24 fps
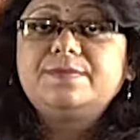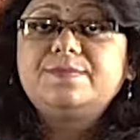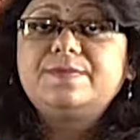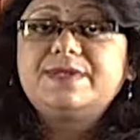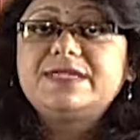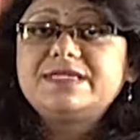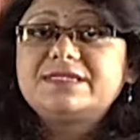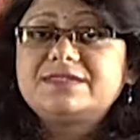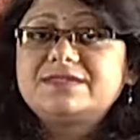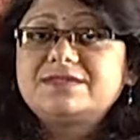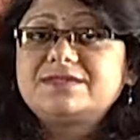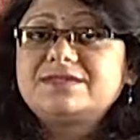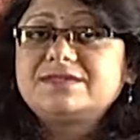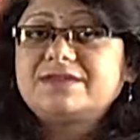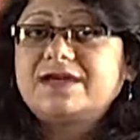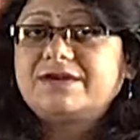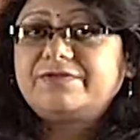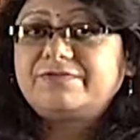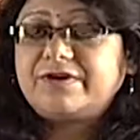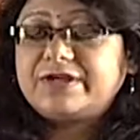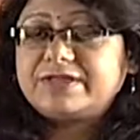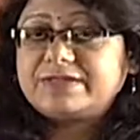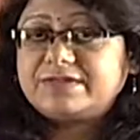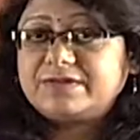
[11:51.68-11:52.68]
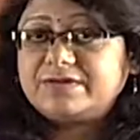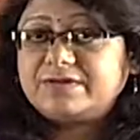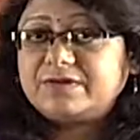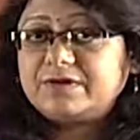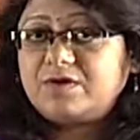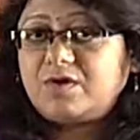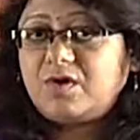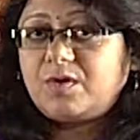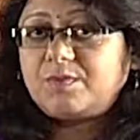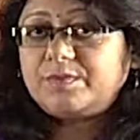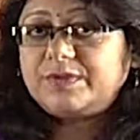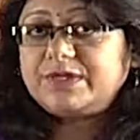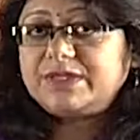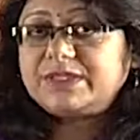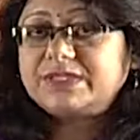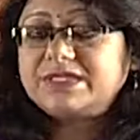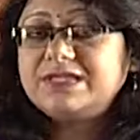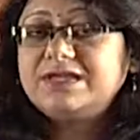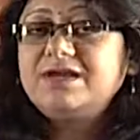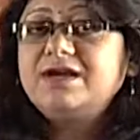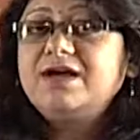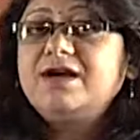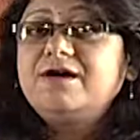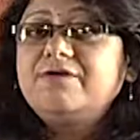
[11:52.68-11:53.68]
Business Advisory
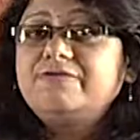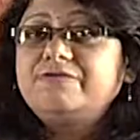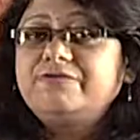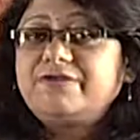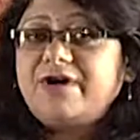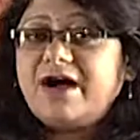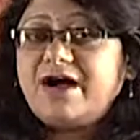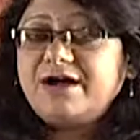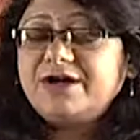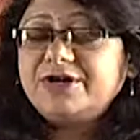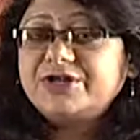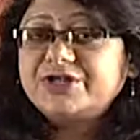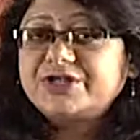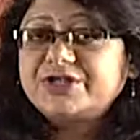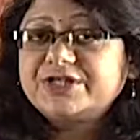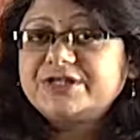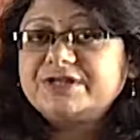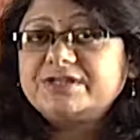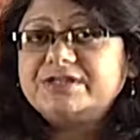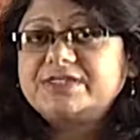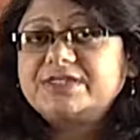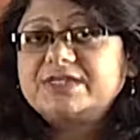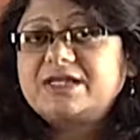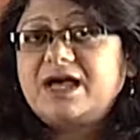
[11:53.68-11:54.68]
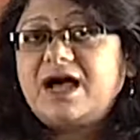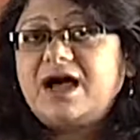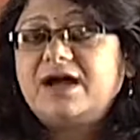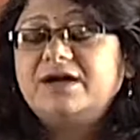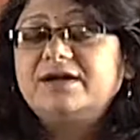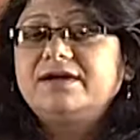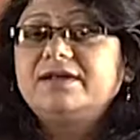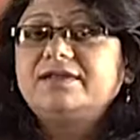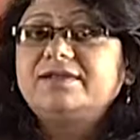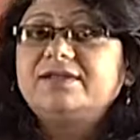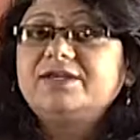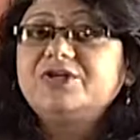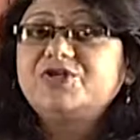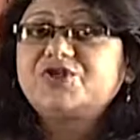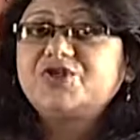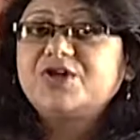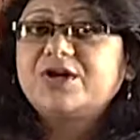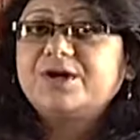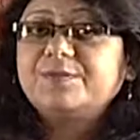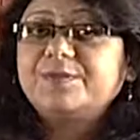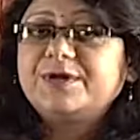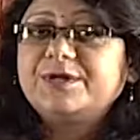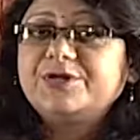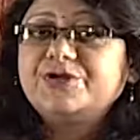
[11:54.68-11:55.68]
Committee functions under the
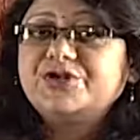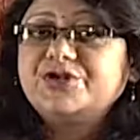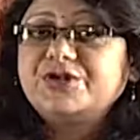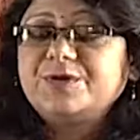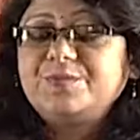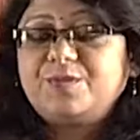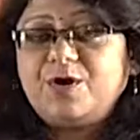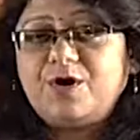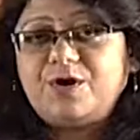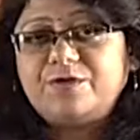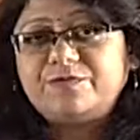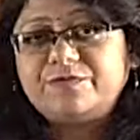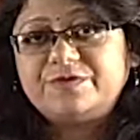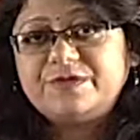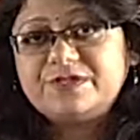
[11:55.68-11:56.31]
chairmanship of the